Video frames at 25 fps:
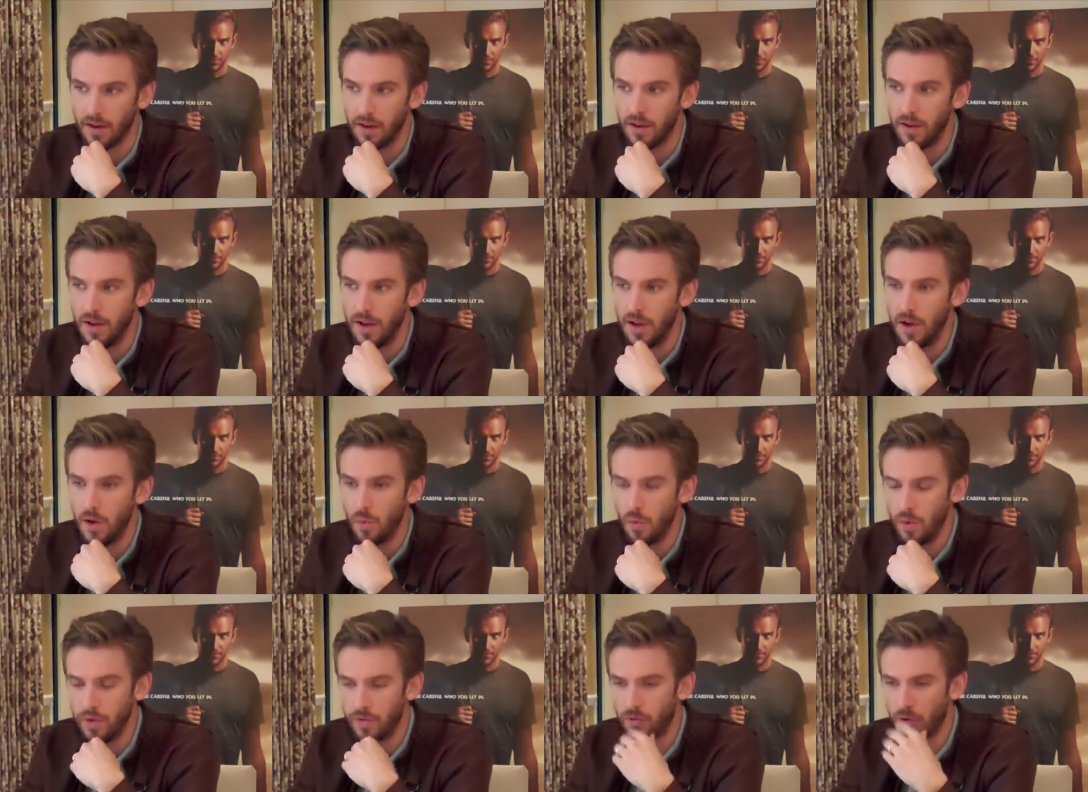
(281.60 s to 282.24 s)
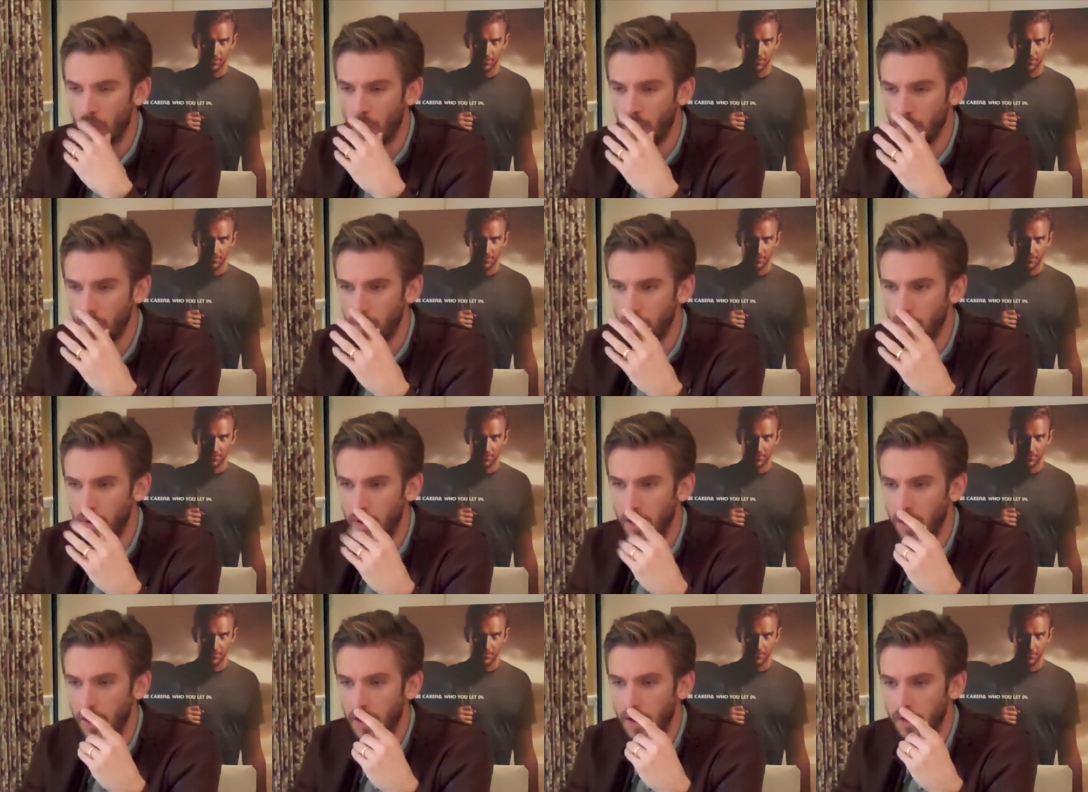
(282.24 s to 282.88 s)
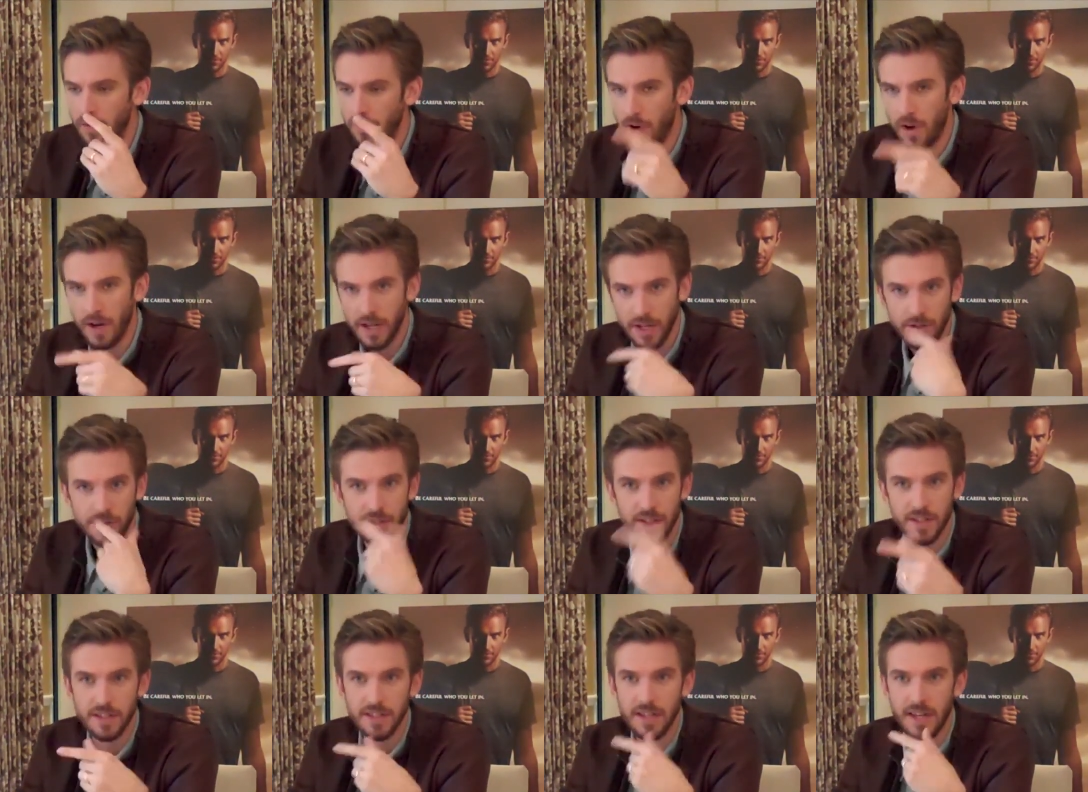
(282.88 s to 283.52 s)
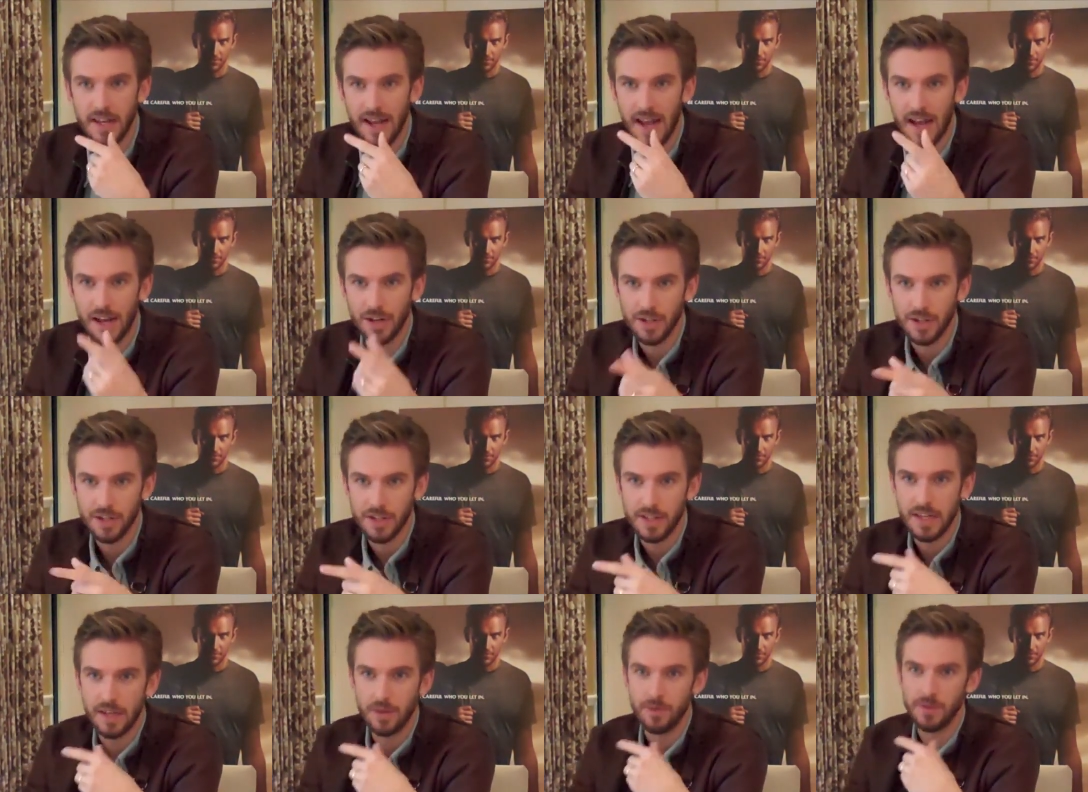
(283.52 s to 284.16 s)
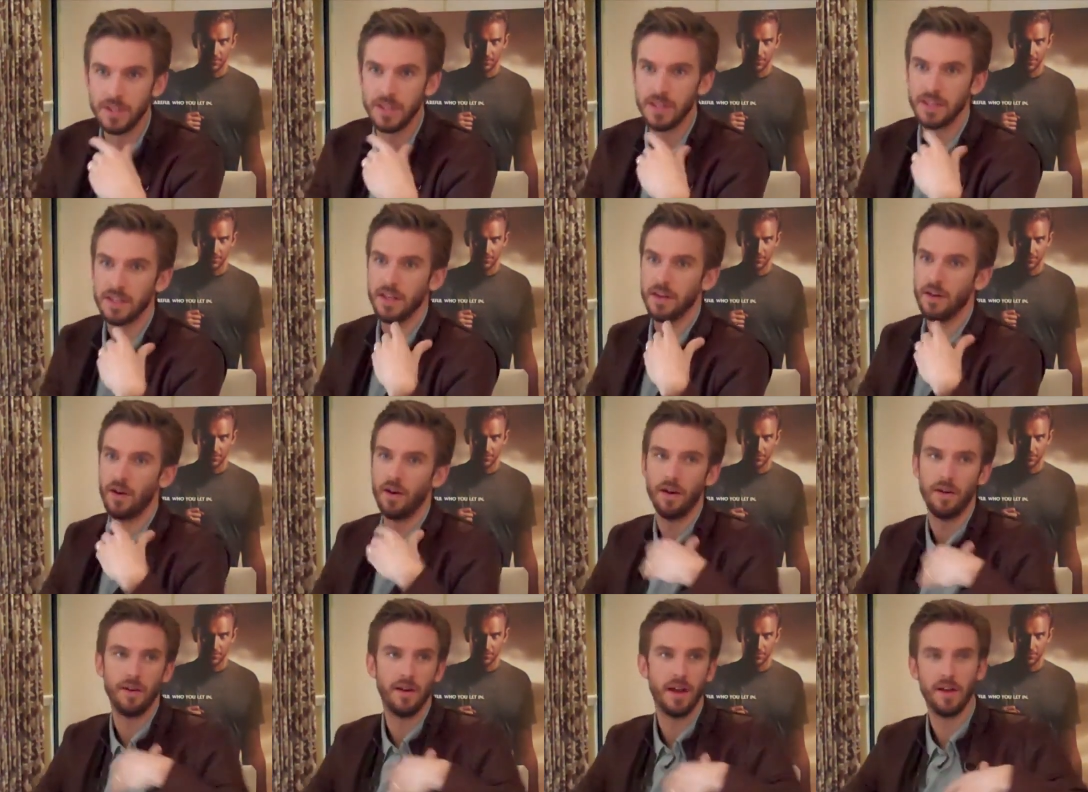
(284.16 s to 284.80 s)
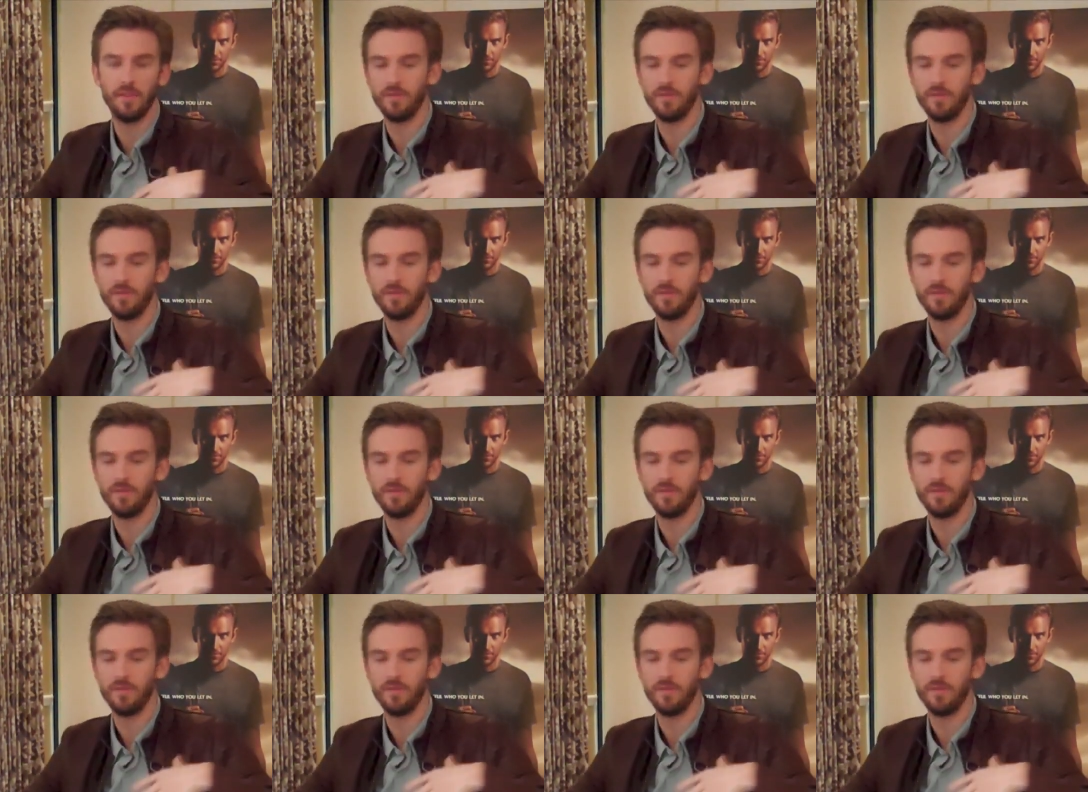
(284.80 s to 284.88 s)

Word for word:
Speaker 1: uh, we've grown very used to seeing action sequences that are,